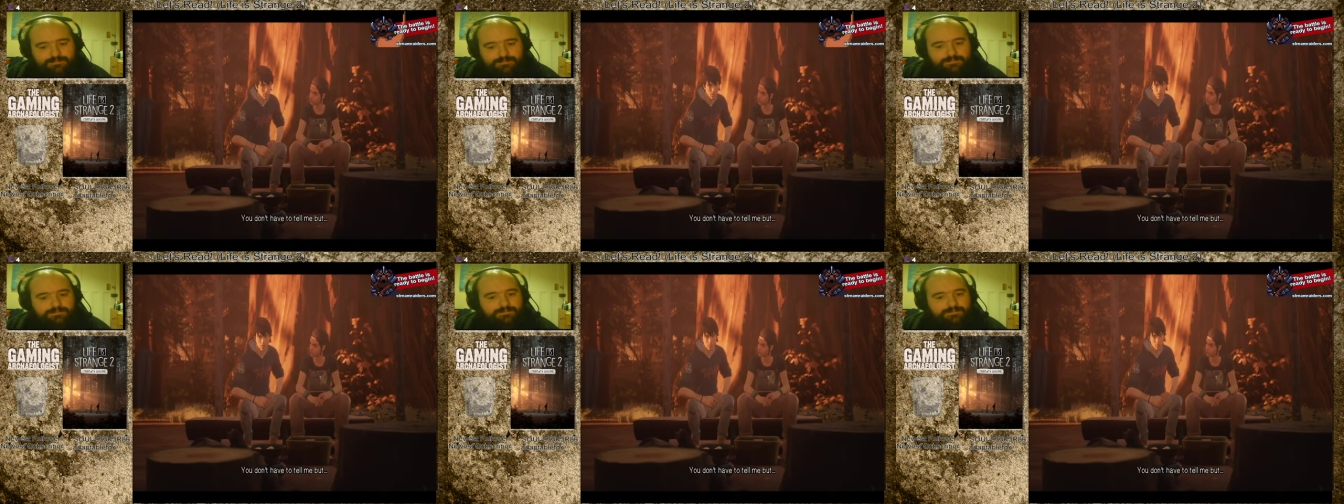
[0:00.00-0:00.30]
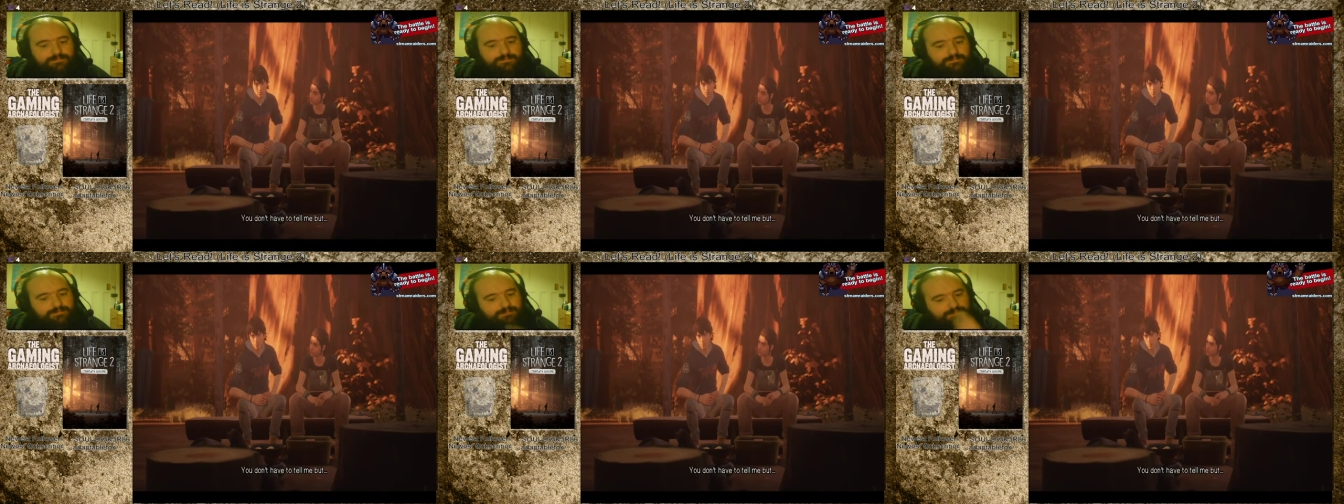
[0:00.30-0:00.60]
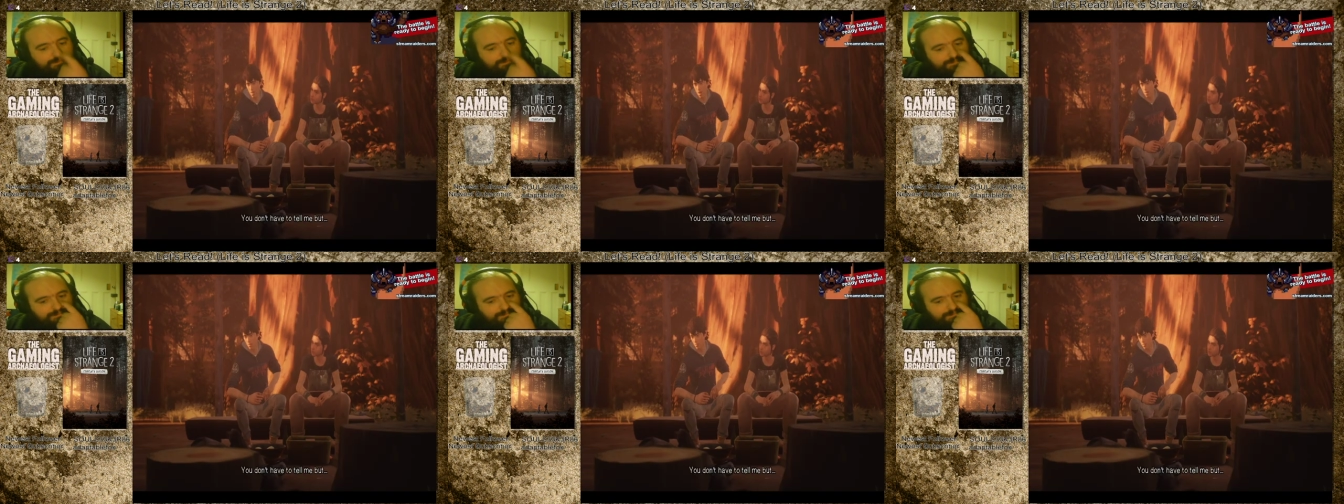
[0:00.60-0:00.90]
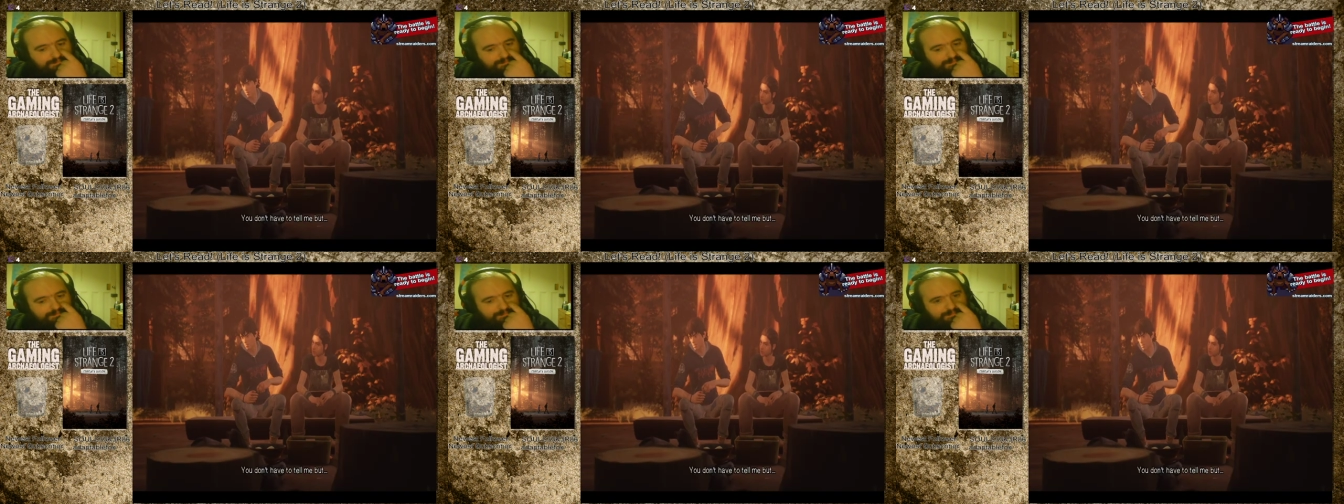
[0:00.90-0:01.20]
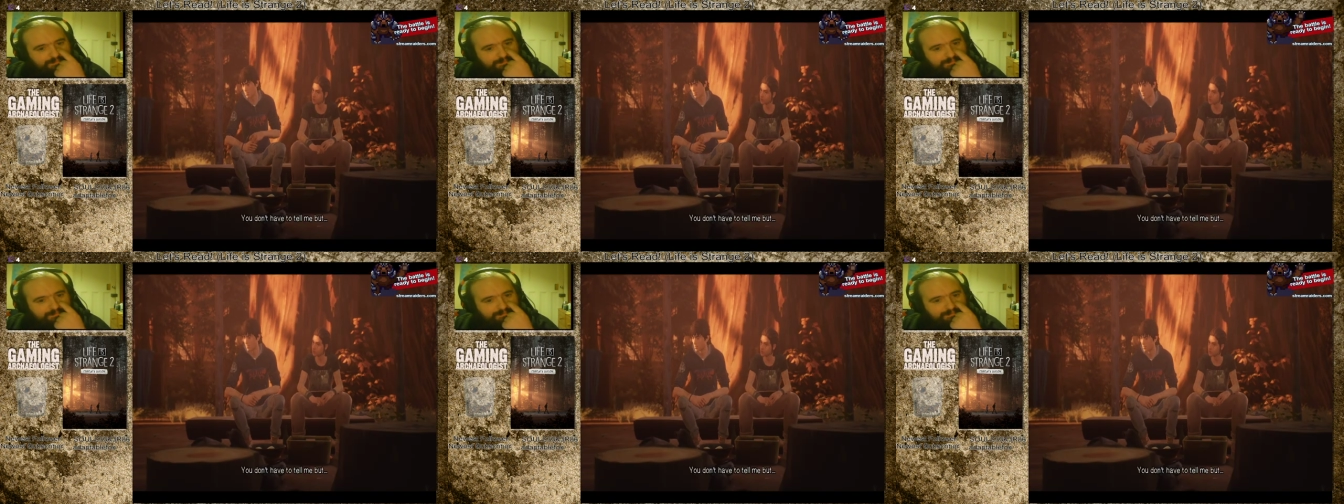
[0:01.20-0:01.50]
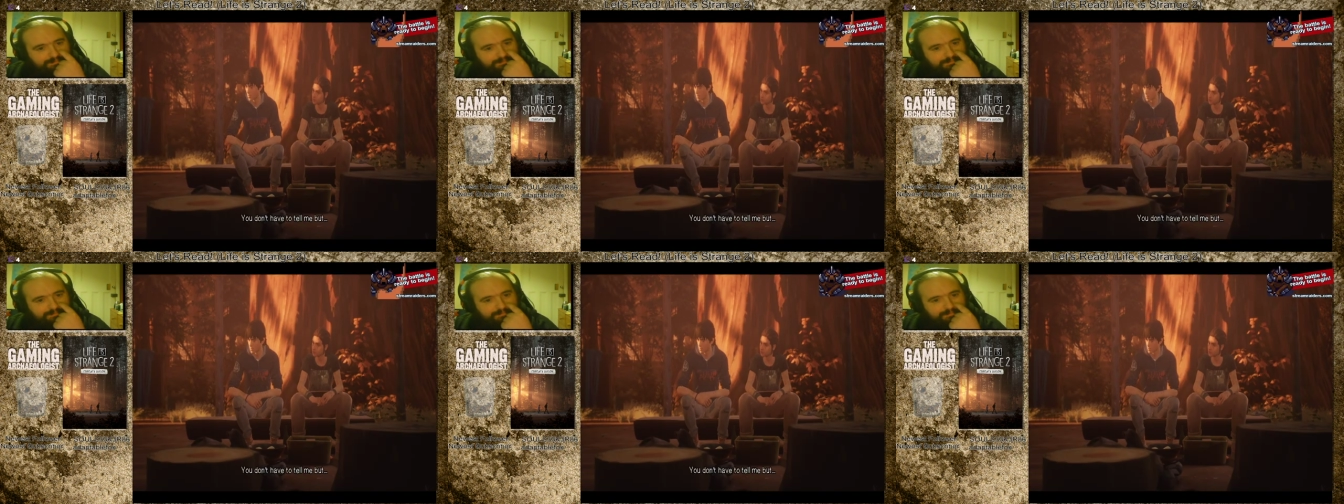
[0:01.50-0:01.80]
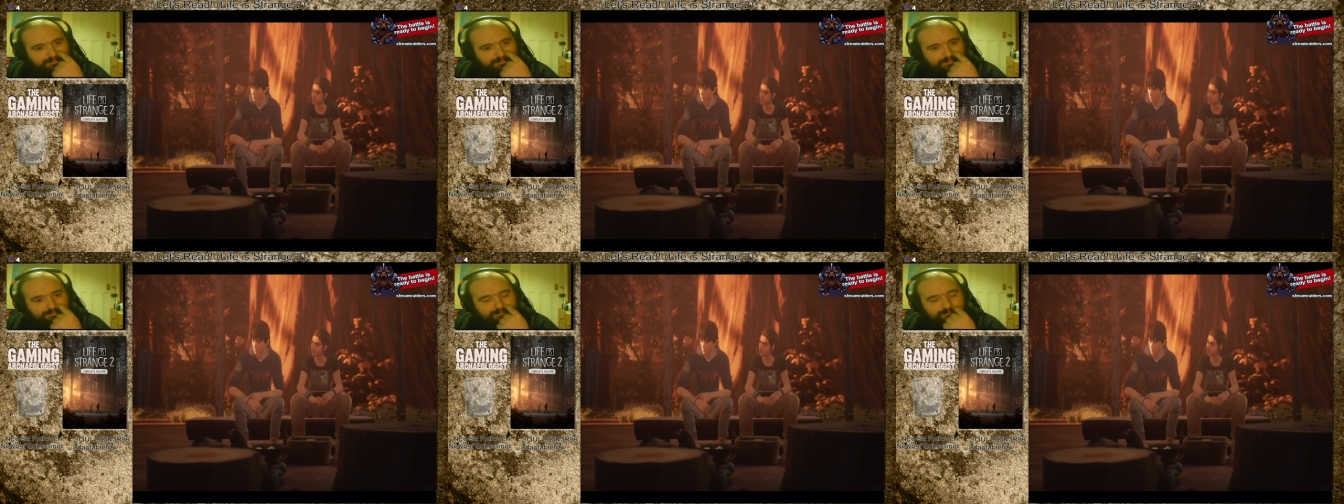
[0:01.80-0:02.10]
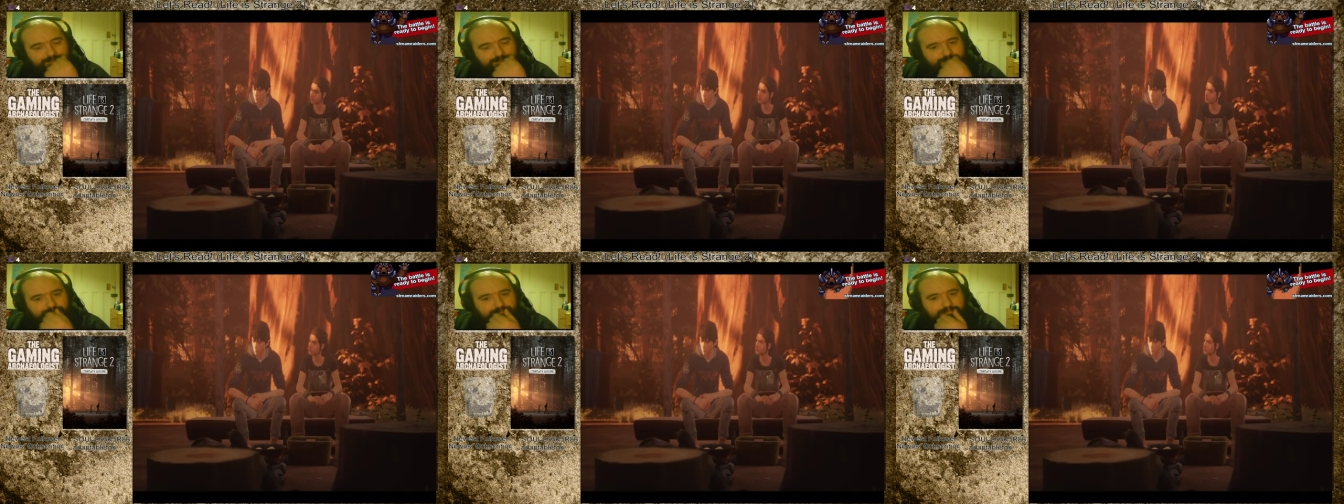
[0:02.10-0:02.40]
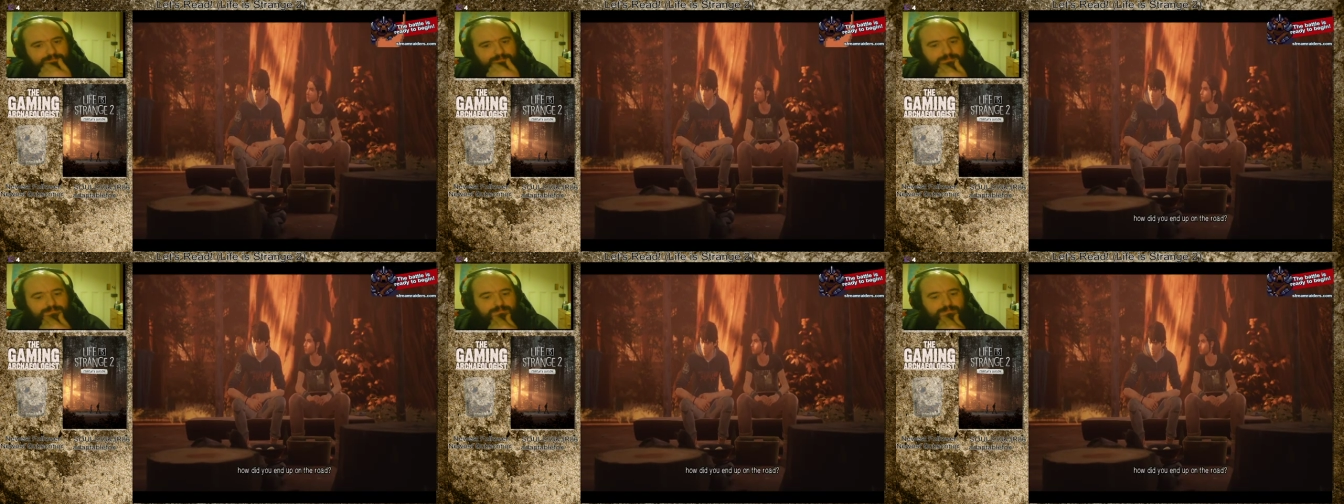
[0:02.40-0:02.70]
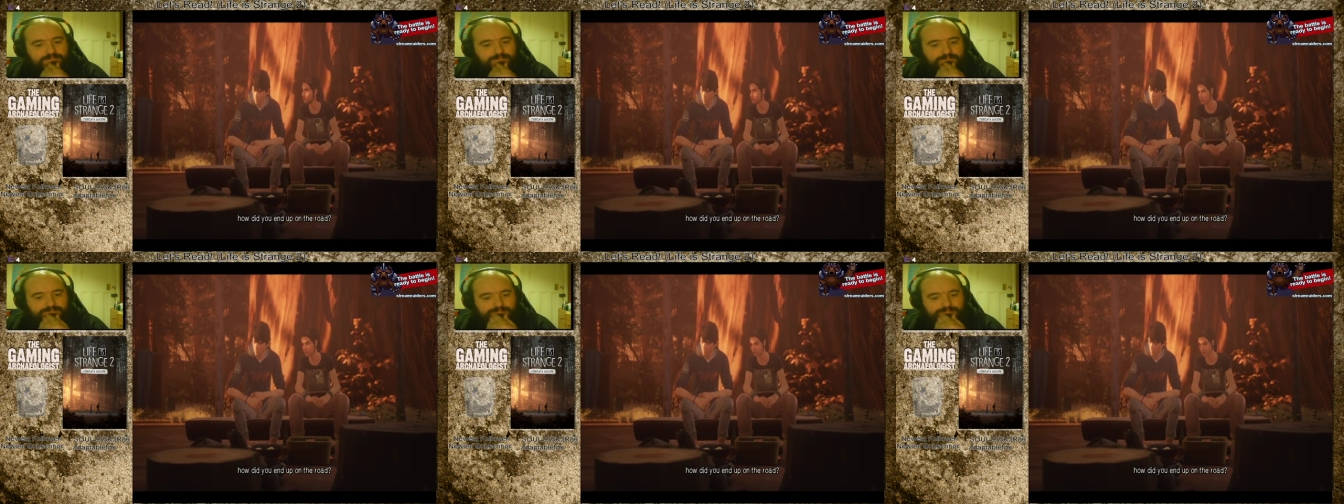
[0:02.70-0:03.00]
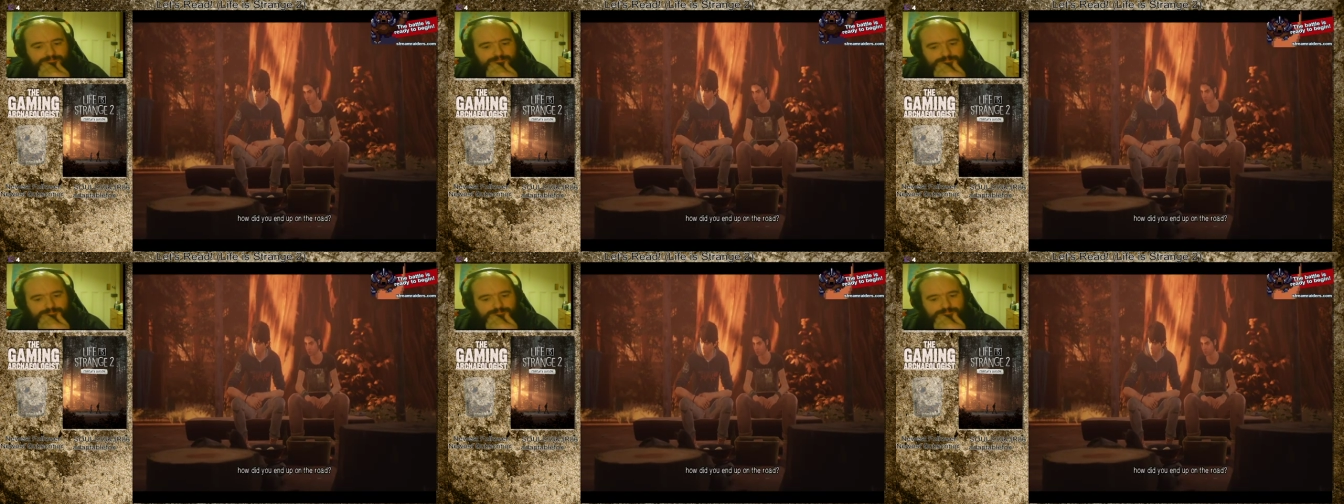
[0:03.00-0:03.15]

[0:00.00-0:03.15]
You don't have to tell me, but how did you